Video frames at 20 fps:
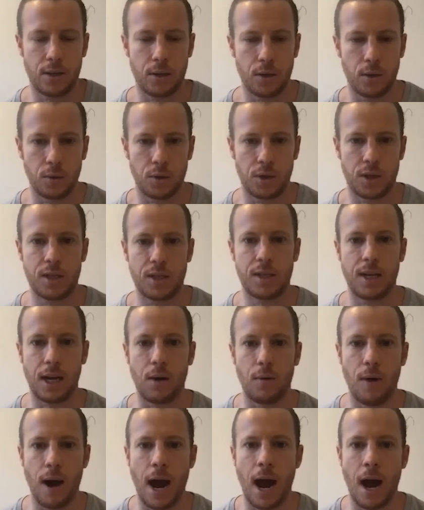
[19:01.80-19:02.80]
to stick
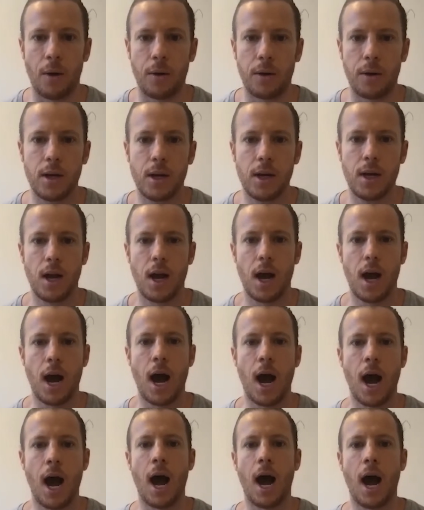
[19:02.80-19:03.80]
around
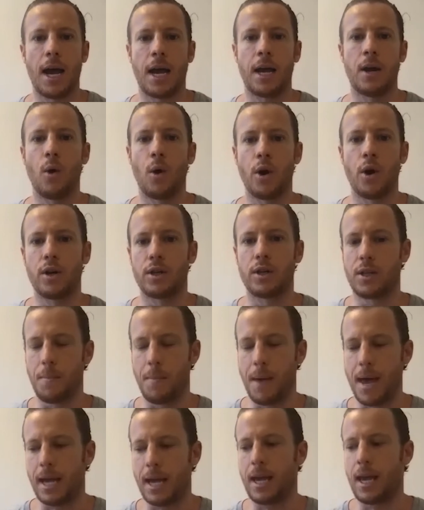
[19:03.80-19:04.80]
in order to
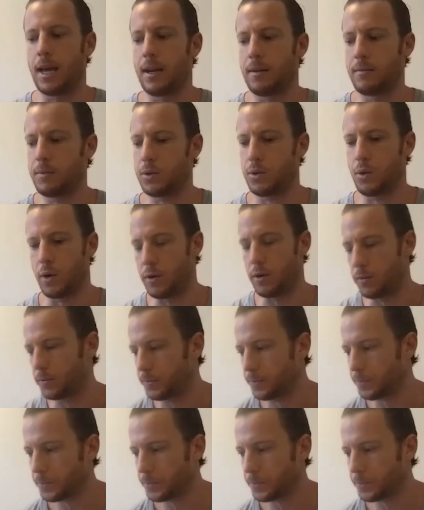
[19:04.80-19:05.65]
make it sort of,